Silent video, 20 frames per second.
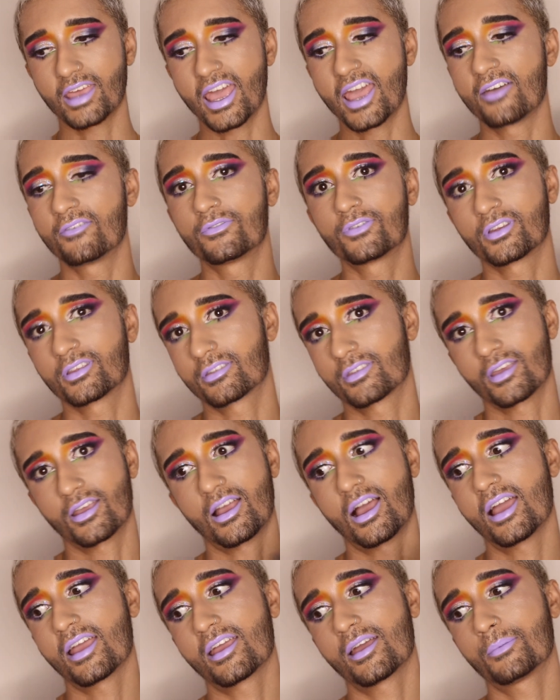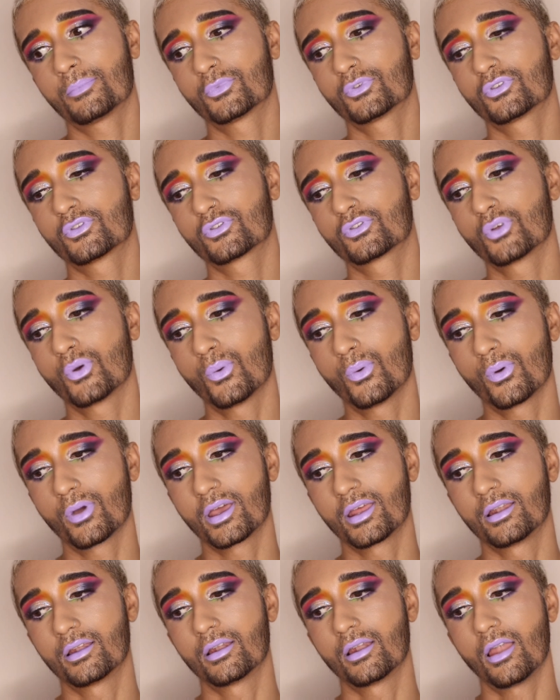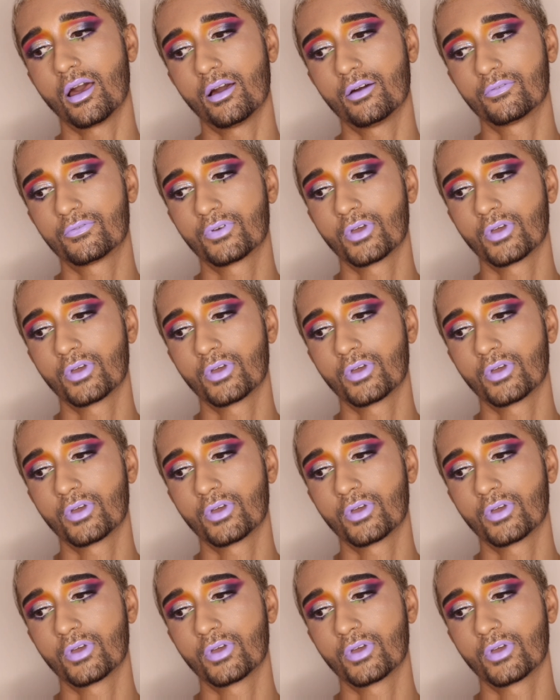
everything. I am so in love.